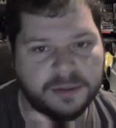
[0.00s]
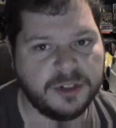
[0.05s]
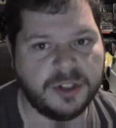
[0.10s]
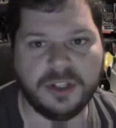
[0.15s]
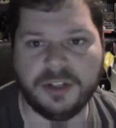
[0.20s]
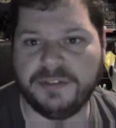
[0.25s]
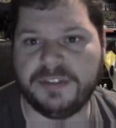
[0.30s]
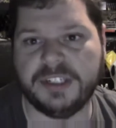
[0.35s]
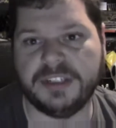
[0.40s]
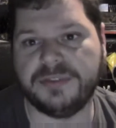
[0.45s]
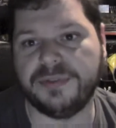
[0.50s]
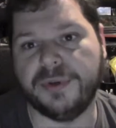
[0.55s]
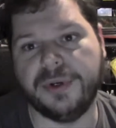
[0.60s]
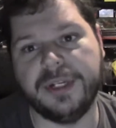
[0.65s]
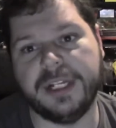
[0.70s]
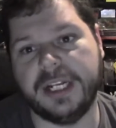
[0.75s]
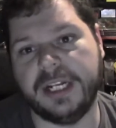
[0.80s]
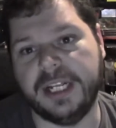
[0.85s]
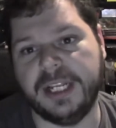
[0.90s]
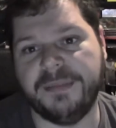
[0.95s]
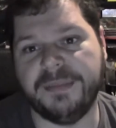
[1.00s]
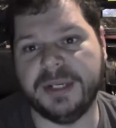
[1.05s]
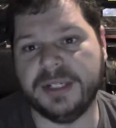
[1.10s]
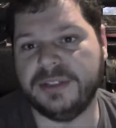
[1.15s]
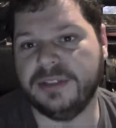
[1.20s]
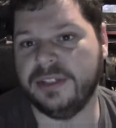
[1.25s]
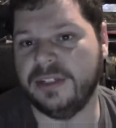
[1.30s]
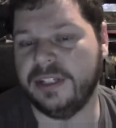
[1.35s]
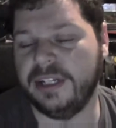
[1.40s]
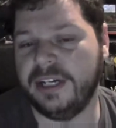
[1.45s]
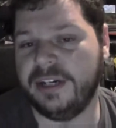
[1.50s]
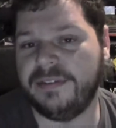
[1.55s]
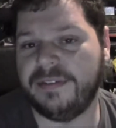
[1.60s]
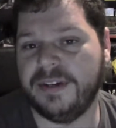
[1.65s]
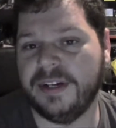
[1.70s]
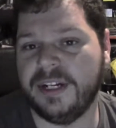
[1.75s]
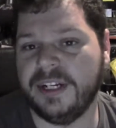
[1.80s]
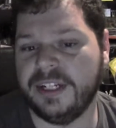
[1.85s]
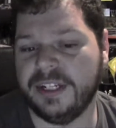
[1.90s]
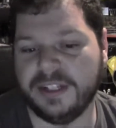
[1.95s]
could have just forwarded that email to their
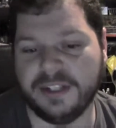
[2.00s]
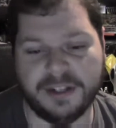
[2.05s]
friend,